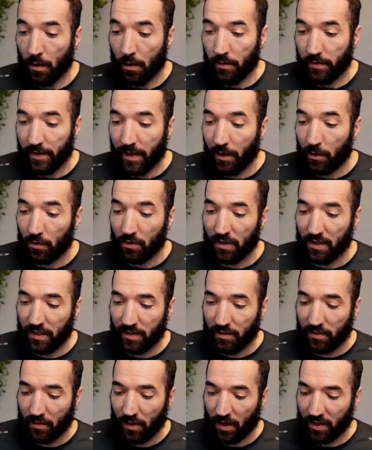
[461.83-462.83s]
Now,
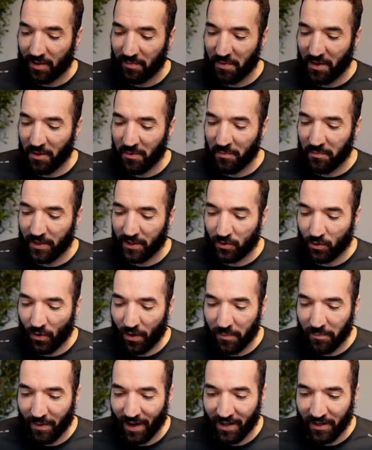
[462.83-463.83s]
let's talk about
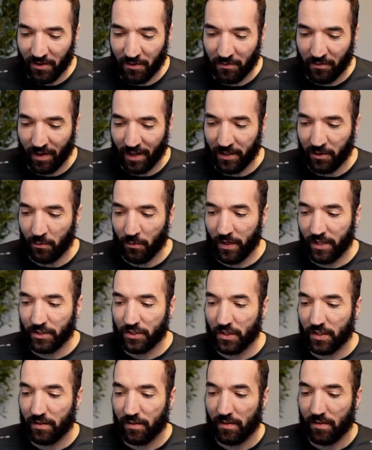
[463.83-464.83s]
Bitcoin miner
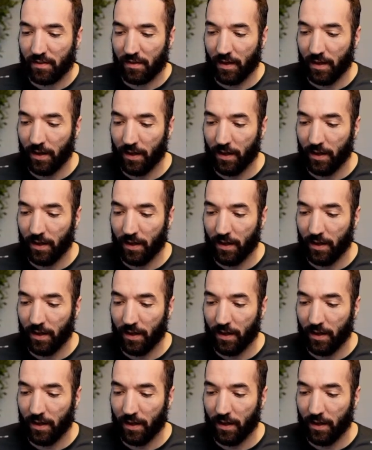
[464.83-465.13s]
valuations.